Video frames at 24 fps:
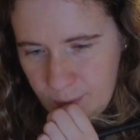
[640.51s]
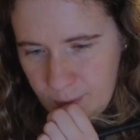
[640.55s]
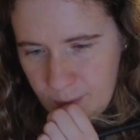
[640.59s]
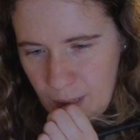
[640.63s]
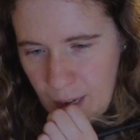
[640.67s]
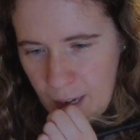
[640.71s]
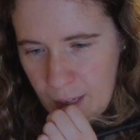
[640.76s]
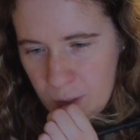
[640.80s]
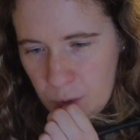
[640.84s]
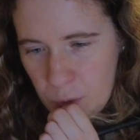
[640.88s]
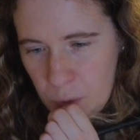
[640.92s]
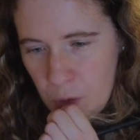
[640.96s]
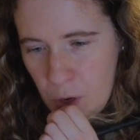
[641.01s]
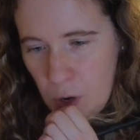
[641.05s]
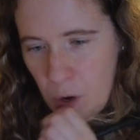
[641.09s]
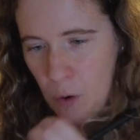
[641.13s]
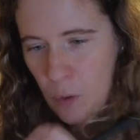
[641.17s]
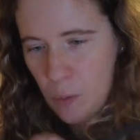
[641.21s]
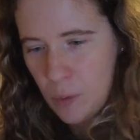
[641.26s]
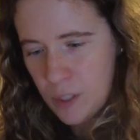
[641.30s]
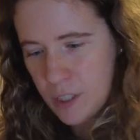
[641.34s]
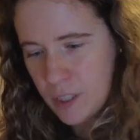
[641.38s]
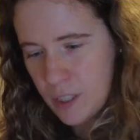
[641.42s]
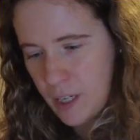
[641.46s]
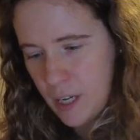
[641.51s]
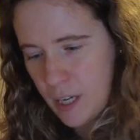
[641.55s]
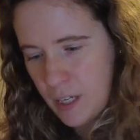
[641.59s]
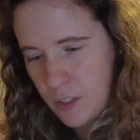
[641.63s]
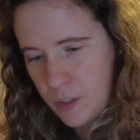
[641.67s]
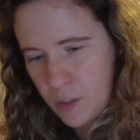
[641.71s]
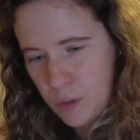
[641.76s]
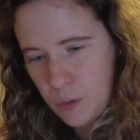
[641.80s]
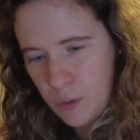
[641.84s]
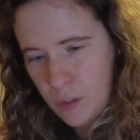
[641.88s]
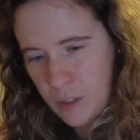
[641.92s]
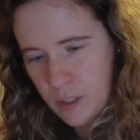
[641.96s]
I don't know, what should I
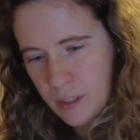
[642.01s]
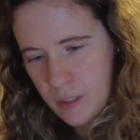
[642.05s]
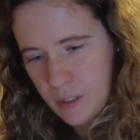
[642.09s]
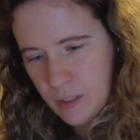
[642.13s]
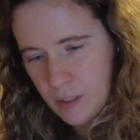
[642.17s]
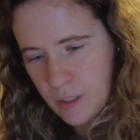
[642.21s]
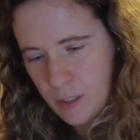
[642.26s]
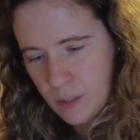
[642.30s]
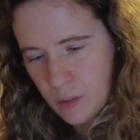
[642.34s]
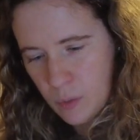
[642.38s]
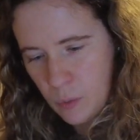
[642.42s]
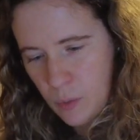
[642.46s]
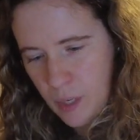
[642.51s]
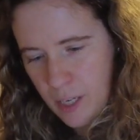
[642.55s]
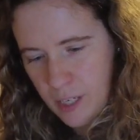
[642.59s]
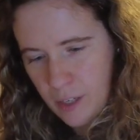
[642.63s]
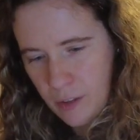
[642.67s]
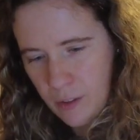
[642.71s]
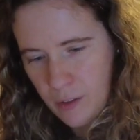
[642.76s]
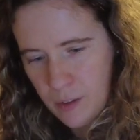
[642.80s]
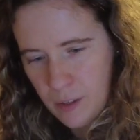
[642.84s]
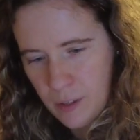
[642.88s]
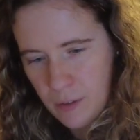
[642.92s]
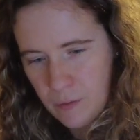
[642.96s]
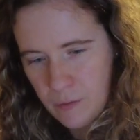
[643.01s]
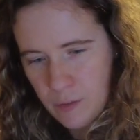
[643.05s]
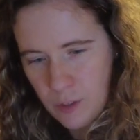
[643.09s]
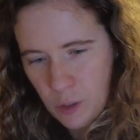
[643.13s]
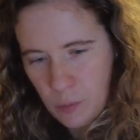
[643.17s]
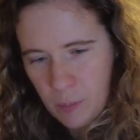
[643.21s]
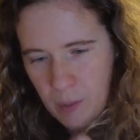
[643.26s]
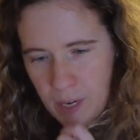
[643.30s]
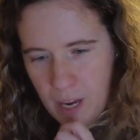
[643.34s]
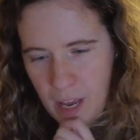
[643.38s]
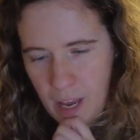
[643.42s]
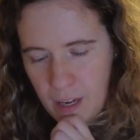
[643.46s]
do this week other than
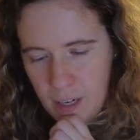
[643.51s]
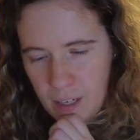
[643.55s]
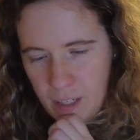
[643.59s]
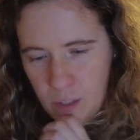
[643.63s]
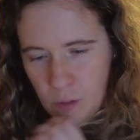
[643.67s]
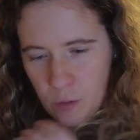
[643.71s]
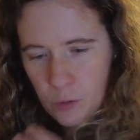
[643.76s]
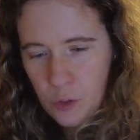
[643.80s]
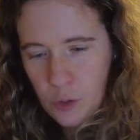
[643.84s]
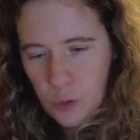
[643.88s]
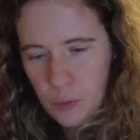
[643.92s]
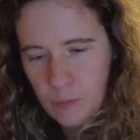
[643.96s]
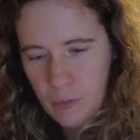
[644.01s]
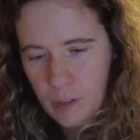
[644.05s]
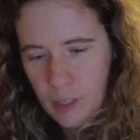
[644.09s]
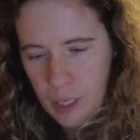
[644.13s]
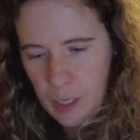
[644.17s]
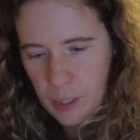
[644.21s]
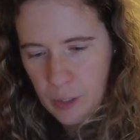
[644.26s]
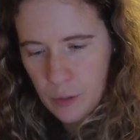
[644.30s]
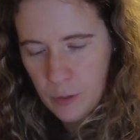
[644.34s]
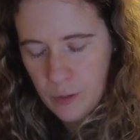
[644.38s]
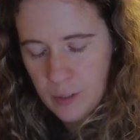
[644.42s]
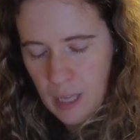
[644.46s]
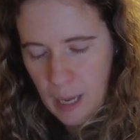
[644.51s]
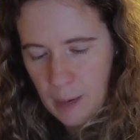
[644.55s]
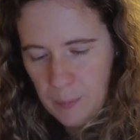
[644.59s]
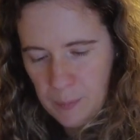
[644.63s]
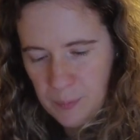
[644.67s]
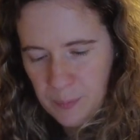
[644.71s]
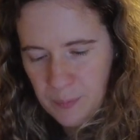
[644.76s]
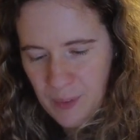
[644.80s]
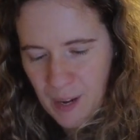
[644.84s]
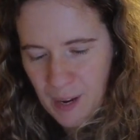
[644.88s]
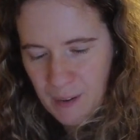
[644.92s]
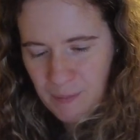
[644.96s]
film and edit YouTube videos?
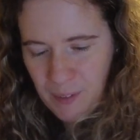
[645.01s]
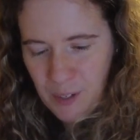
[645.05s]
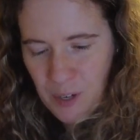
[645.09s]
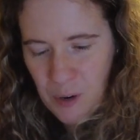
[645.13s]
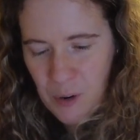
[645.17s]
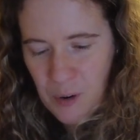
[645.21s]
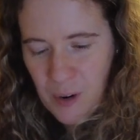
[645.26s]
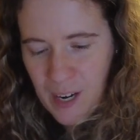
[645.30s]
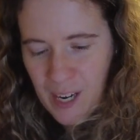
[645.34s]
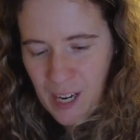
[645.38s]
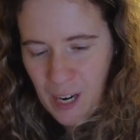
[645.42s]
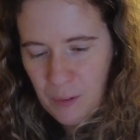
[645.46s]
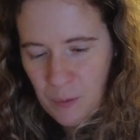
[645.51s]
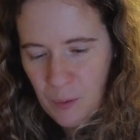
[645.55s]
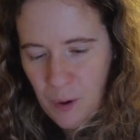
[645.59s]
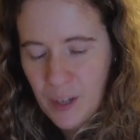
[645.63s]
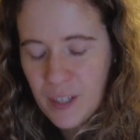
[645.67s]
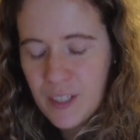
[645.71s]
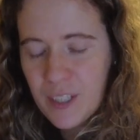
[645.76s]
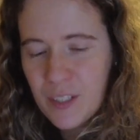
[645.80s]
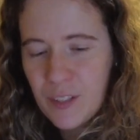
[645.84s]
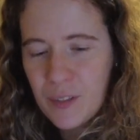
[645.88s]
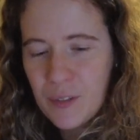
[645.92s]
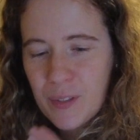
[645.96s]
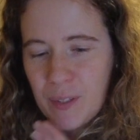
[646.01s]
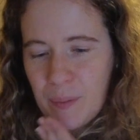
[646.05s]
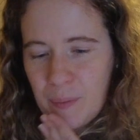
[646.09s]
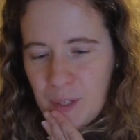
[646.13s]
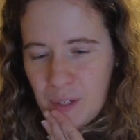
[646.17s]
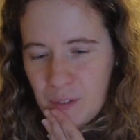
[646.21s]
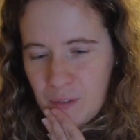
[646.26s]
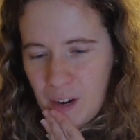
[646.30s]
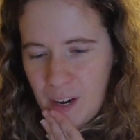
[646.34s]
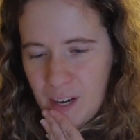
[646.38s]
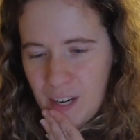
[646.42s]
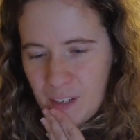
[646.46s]
I want to do something
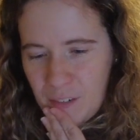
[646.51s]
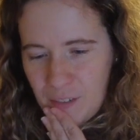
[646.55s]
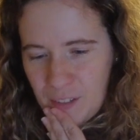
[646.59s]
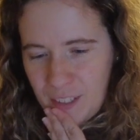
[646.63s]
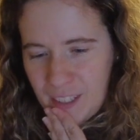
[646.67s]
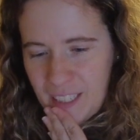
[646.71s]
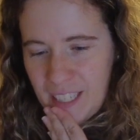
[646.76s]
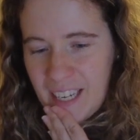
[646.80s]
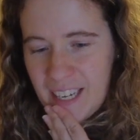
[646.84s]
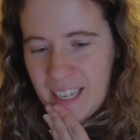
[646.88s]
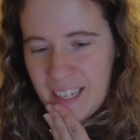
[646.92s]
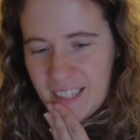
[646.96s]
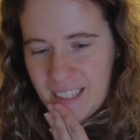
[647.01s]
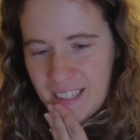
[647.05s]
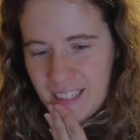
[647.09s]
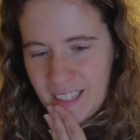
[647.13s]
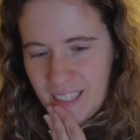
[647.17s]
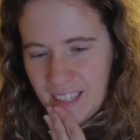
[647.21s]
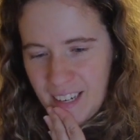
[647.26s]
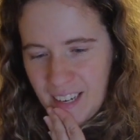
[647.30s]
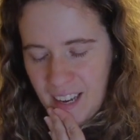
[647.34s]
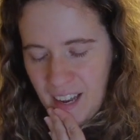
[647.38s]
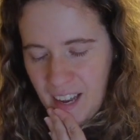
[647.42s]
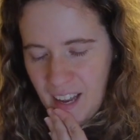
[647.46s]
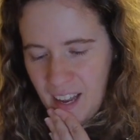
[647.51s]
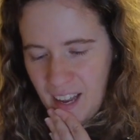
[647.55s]
writing related.